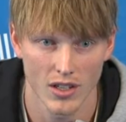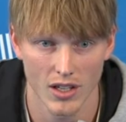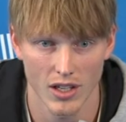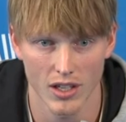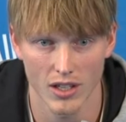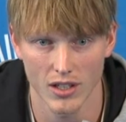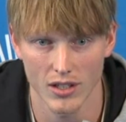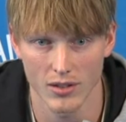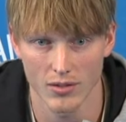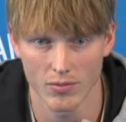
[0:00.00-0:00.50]

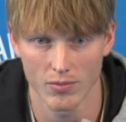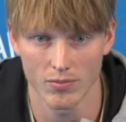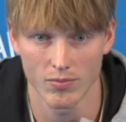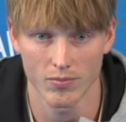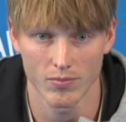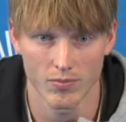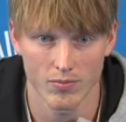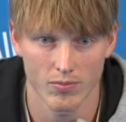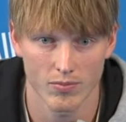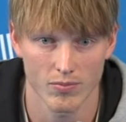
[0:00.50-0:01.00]
Um,
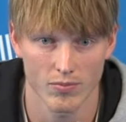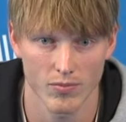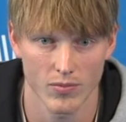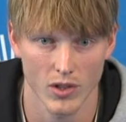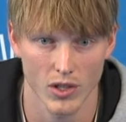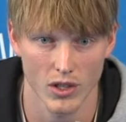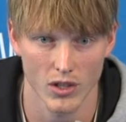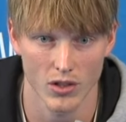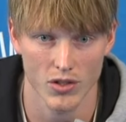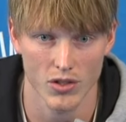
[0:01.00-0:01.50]

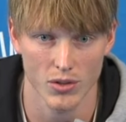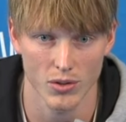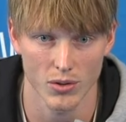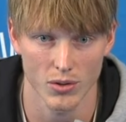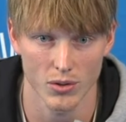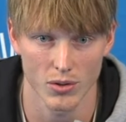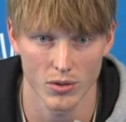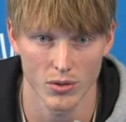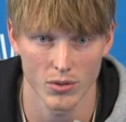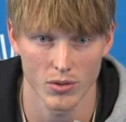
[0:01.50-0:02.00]
you know,
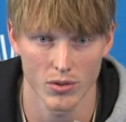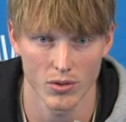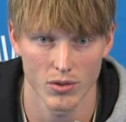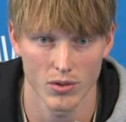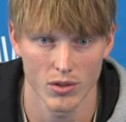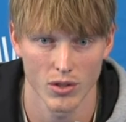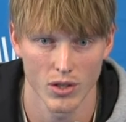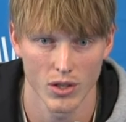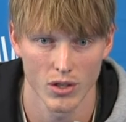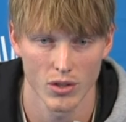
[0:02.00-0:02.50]
to
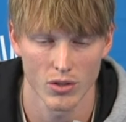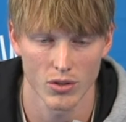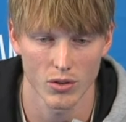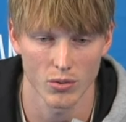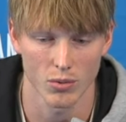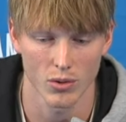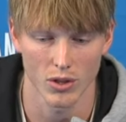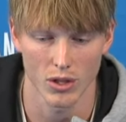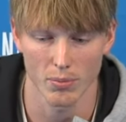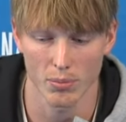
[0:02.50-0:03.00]
to
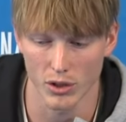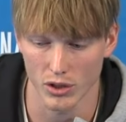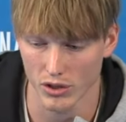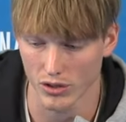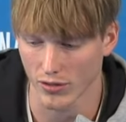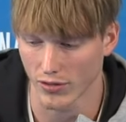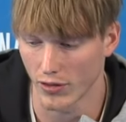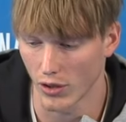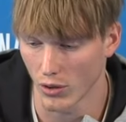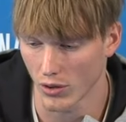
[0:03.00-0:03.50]
really put
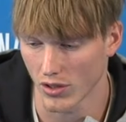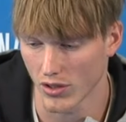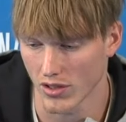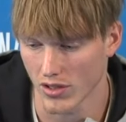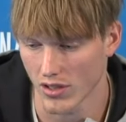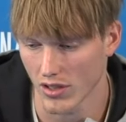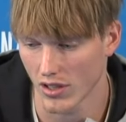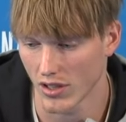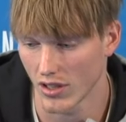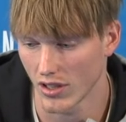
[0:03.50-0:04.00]
your
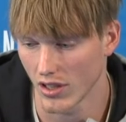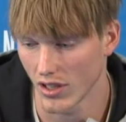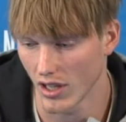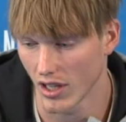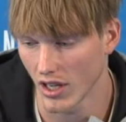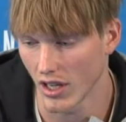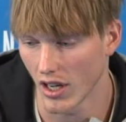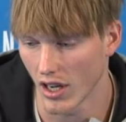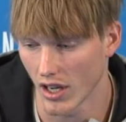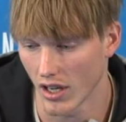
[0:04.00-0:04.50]
focus
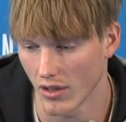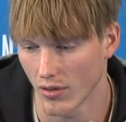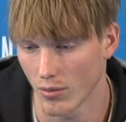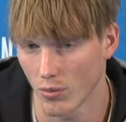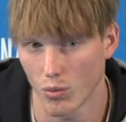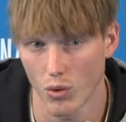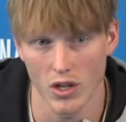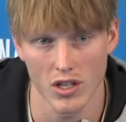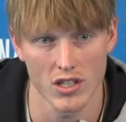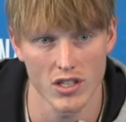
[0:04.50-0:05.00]
in
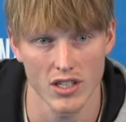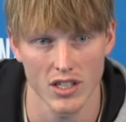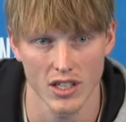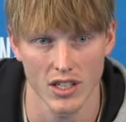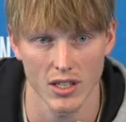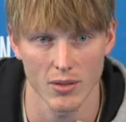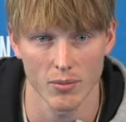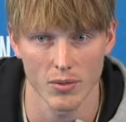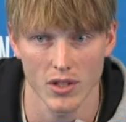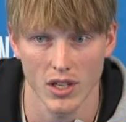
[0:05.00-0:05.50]
on one
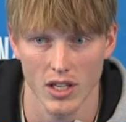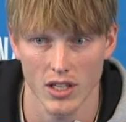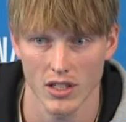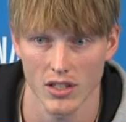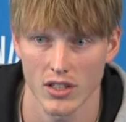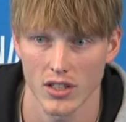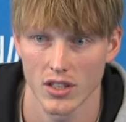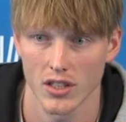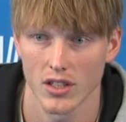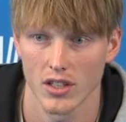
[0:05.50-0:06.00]
team kind
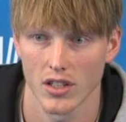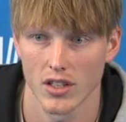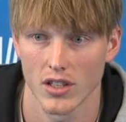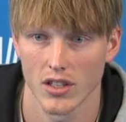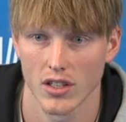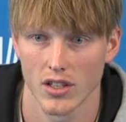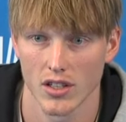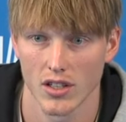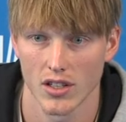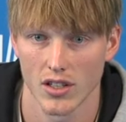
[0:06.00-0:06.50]
of
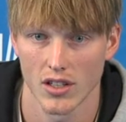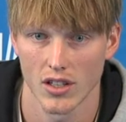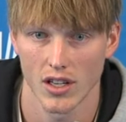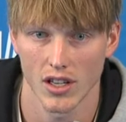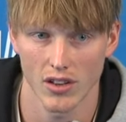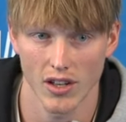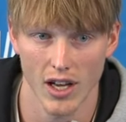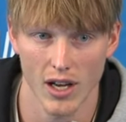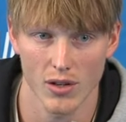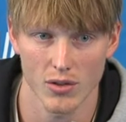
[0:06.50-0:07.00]

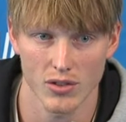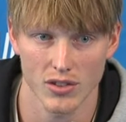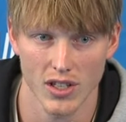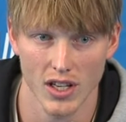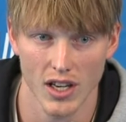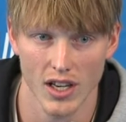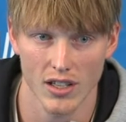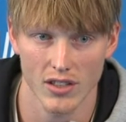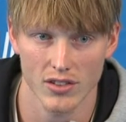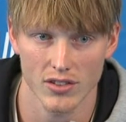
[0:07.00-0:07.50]
allows
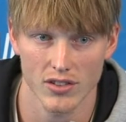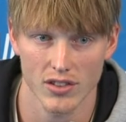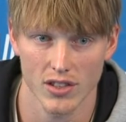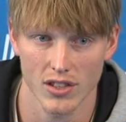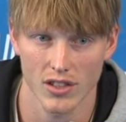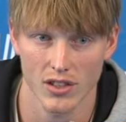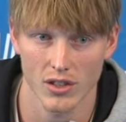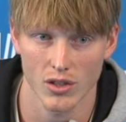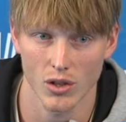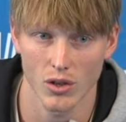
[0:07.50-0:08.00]
guys
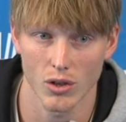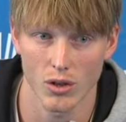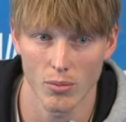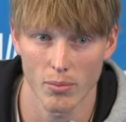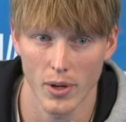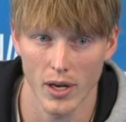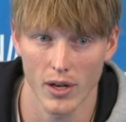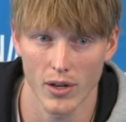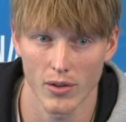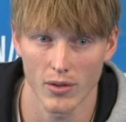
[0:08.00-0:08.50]
to go
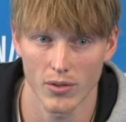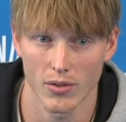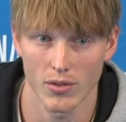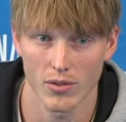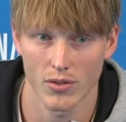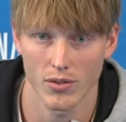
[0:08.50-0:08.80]
about